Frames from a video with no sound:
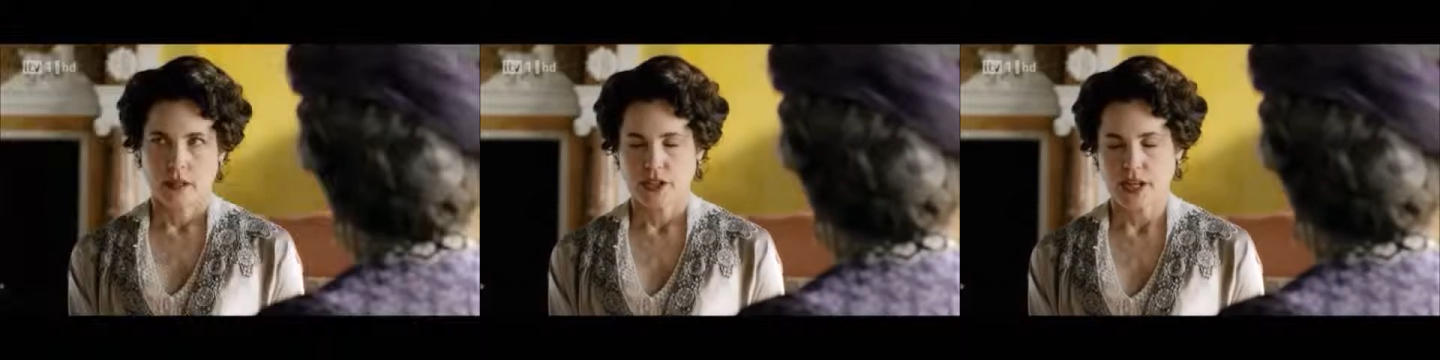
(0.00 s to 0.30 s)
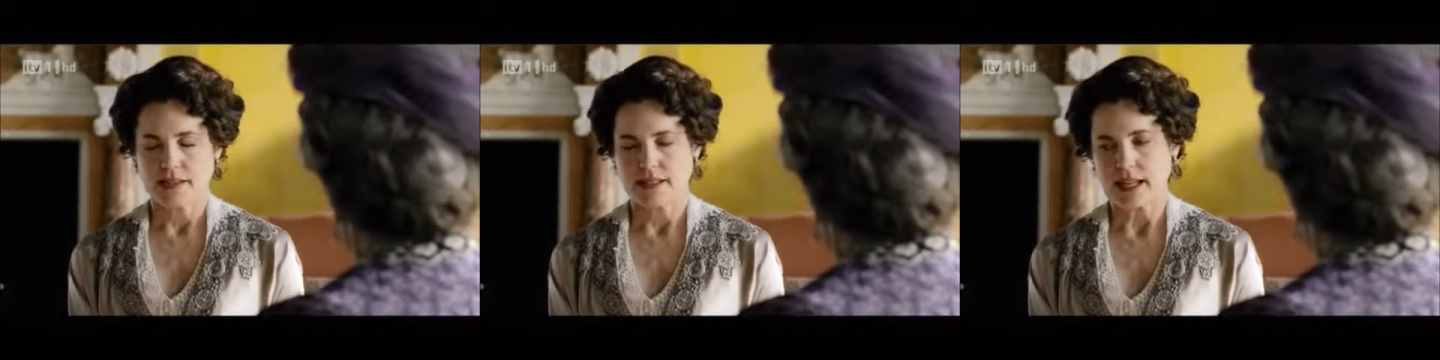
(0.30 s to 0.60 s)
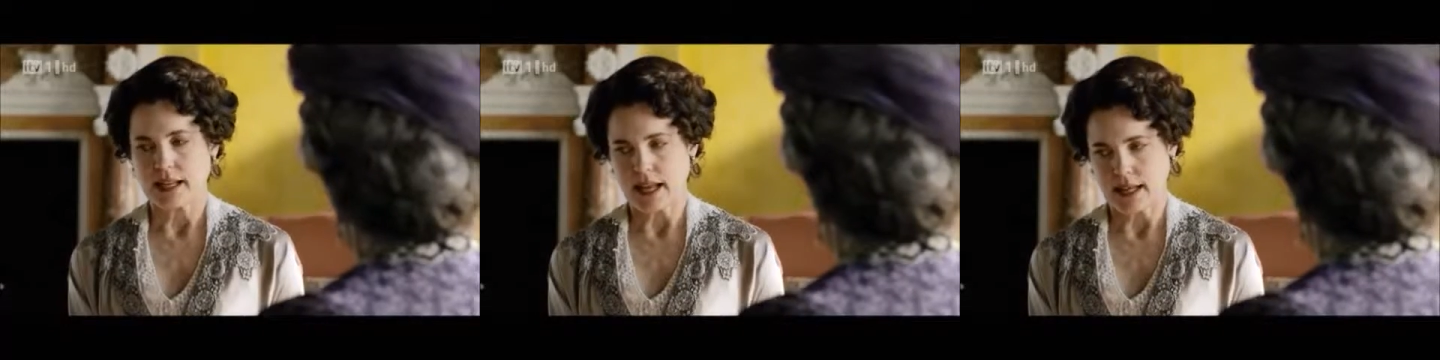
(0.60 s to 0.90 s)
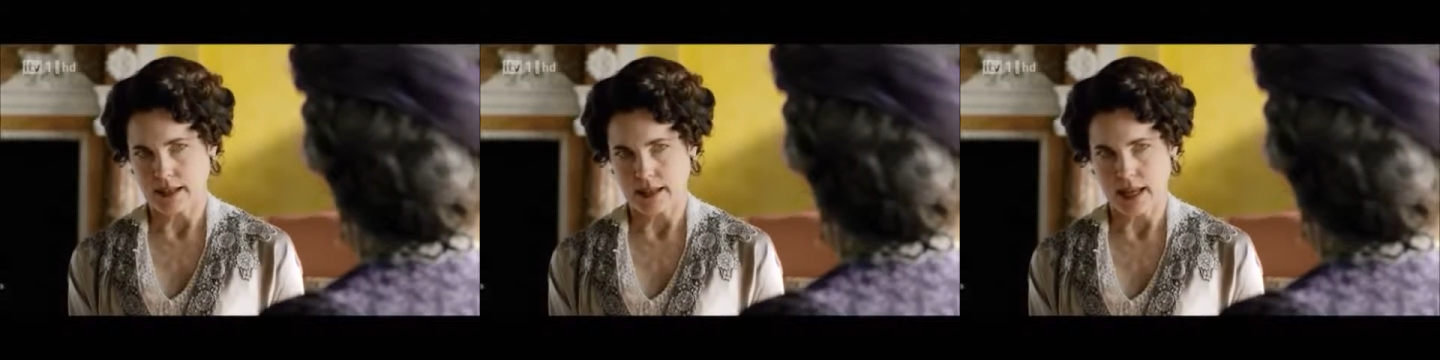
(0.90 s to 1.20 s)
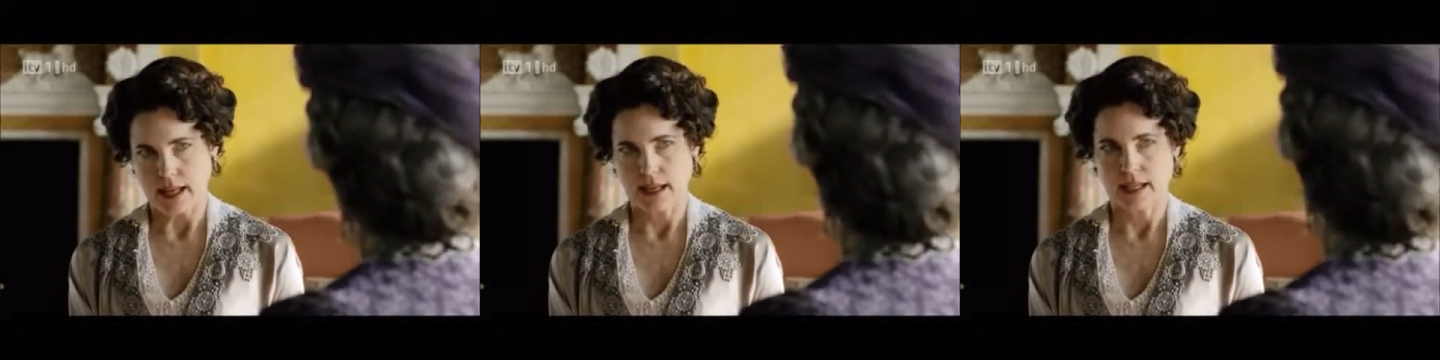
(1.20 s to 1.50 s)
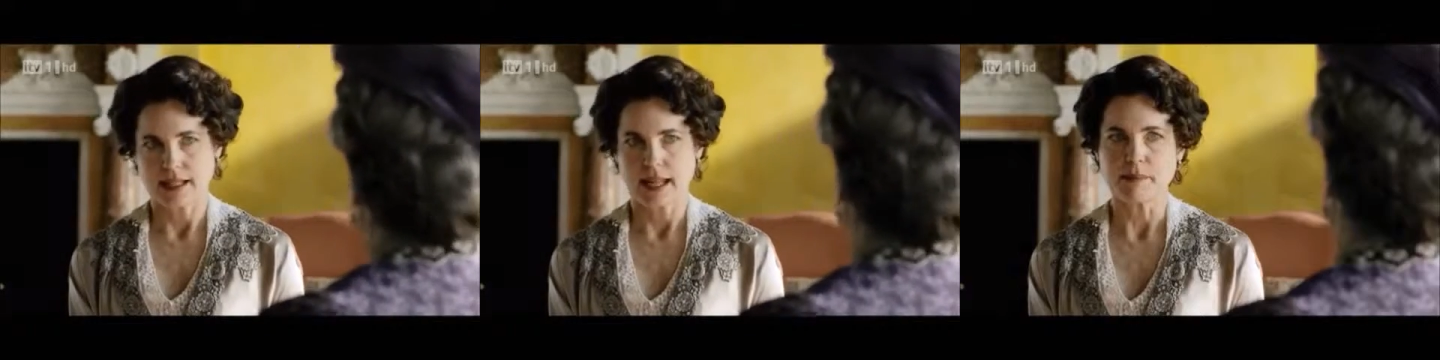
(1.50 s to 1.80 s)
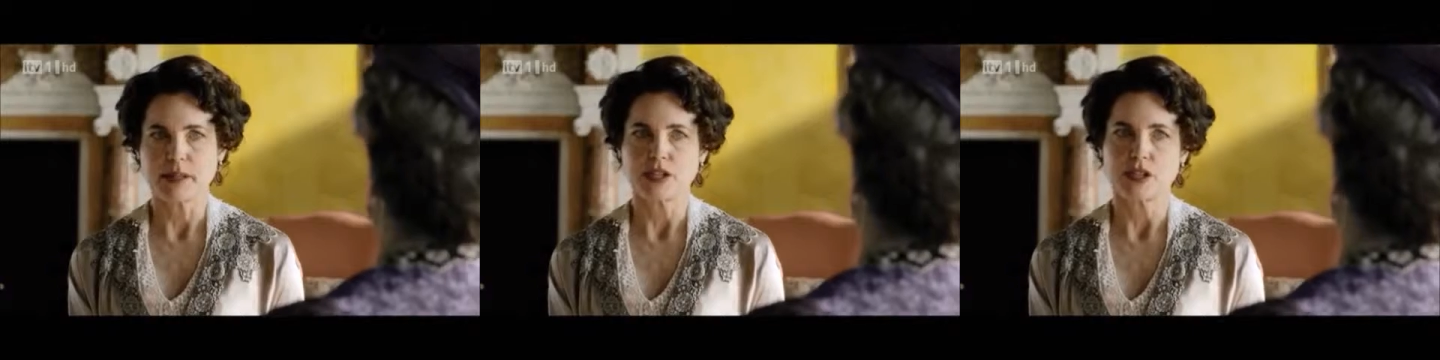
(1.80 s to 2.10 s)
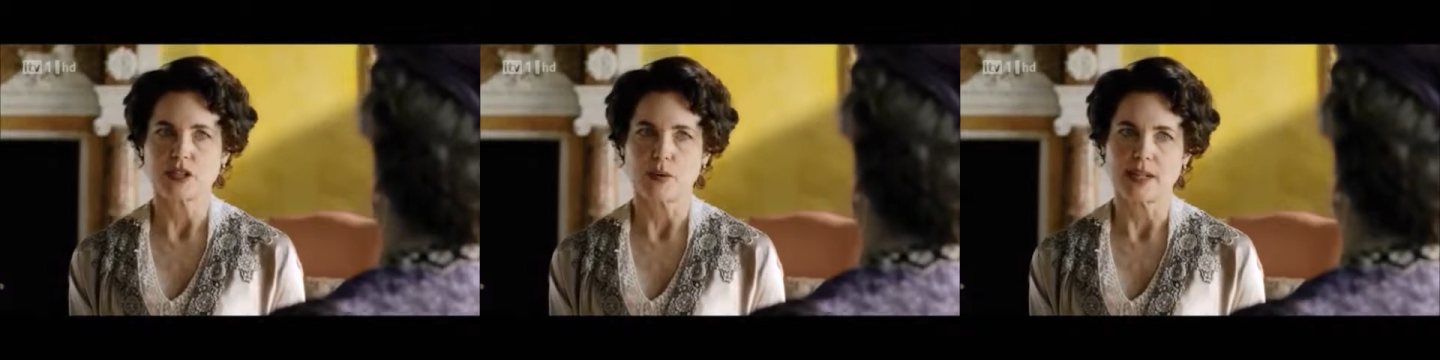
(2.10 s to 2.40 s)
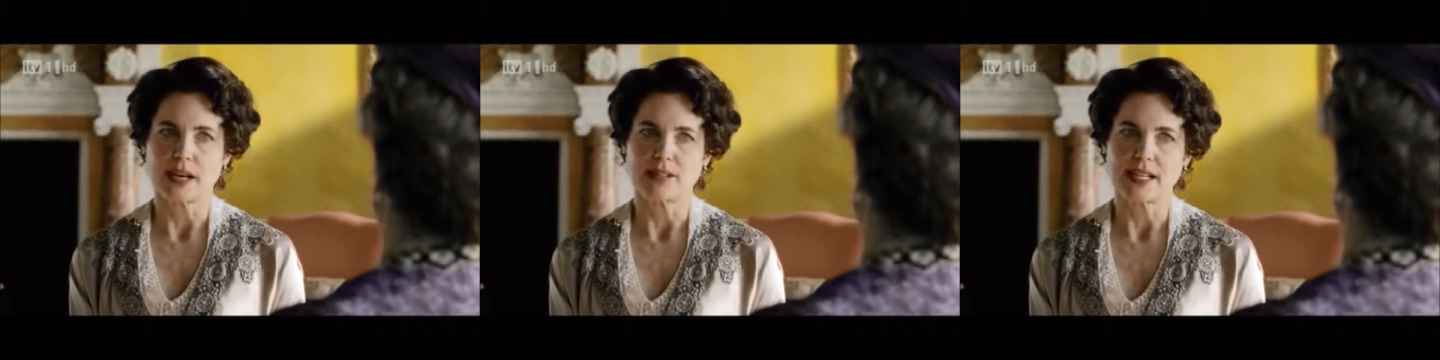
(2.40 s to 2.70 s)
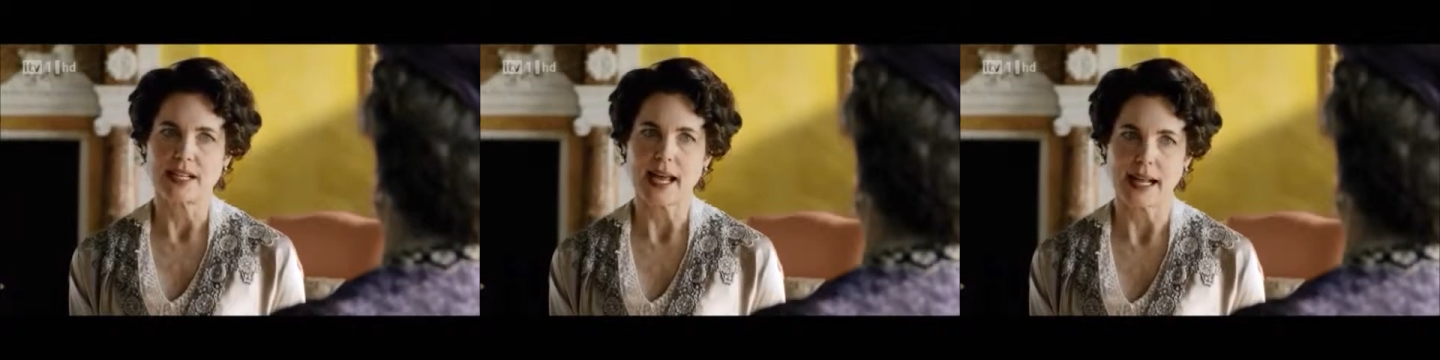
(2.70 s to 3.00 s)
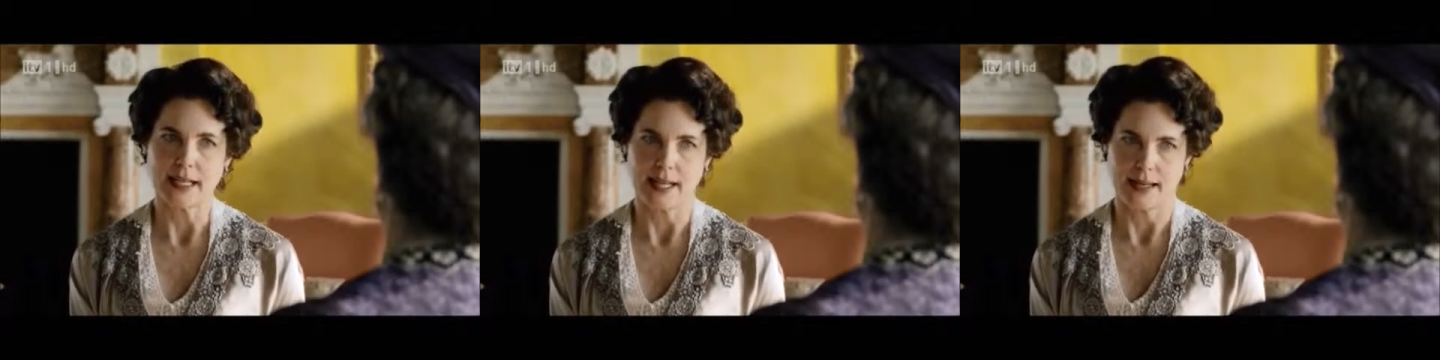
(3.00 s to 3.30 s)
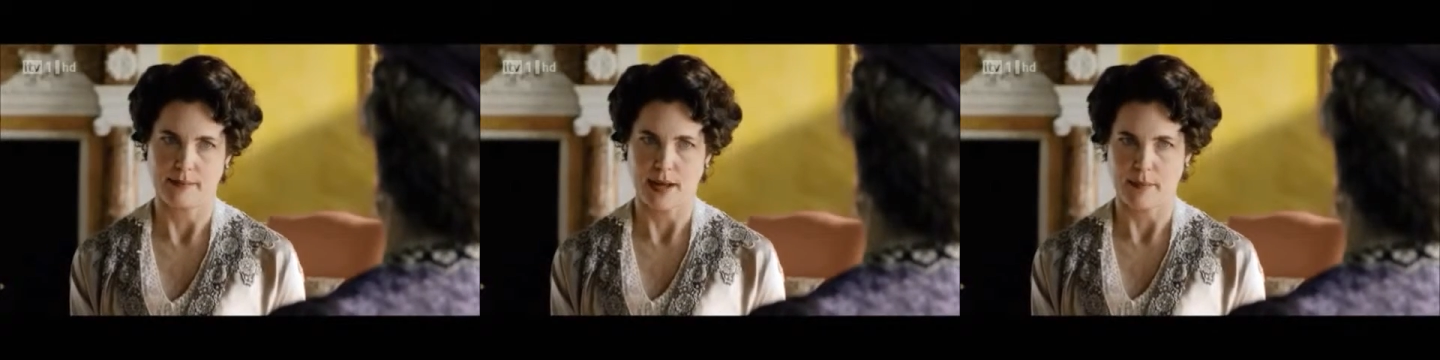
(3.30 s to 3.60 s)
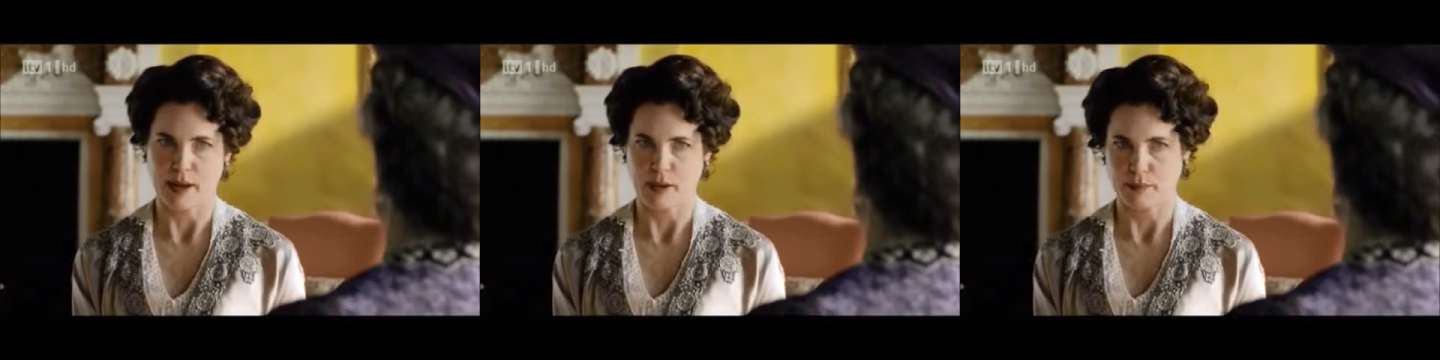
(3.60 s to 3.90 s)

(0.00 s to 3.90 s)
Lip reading: She hasn't said anything yet, except that she's going to have to tell him about